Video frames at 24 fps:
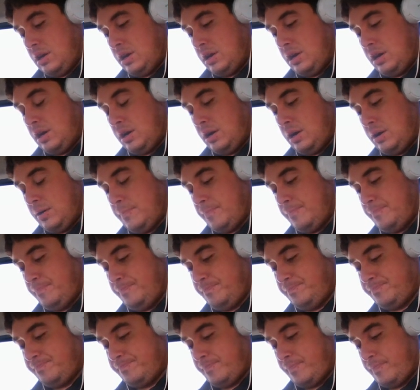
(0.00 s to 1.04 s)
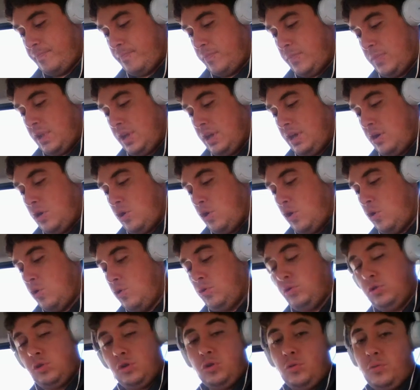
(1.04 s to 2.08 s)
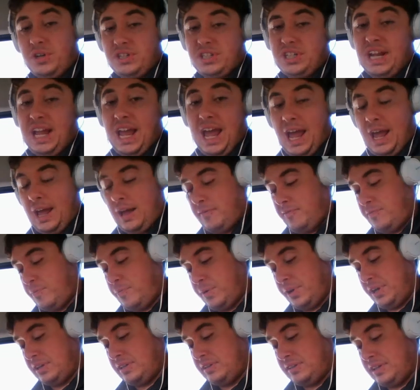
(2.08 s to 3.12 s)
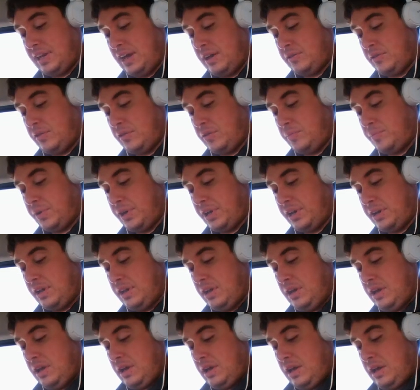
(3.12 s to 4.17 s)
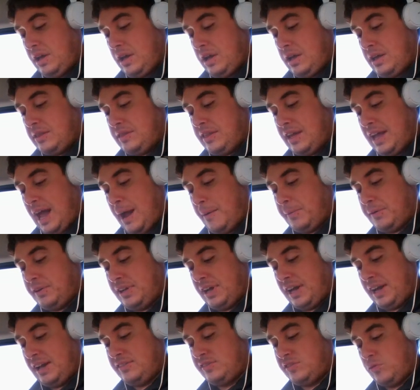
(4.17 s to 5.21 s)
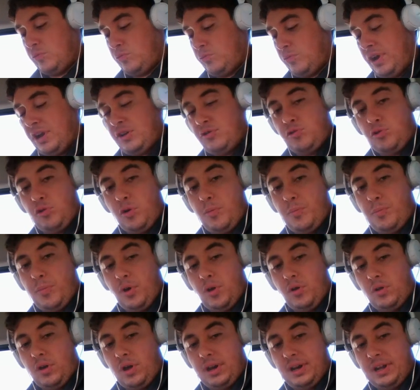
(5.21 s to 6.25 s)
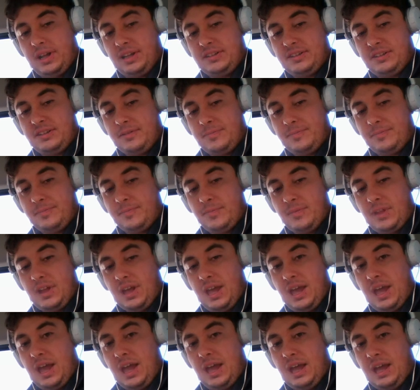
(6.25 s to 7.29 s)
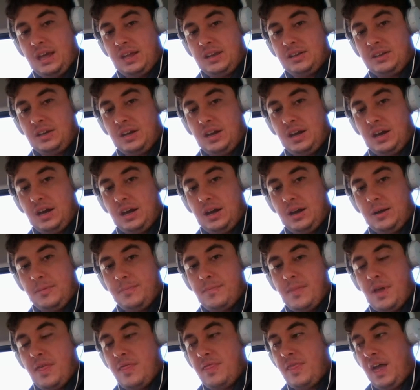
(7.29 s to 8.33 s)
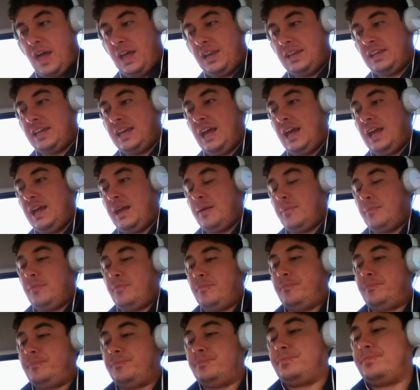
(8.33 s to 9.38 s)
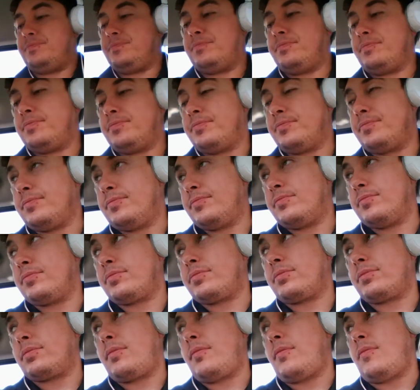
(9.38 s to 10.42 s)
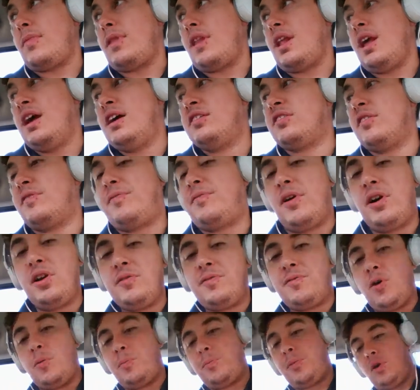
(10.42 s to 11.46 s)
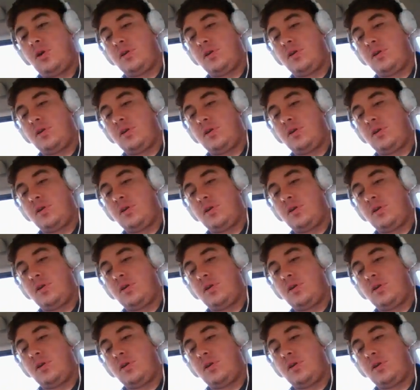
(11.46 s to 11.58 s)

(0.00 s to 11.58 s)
um, Hulu, which I have, but downloaded, but they advertised Retro Bowl on it, and um, that game is a fun football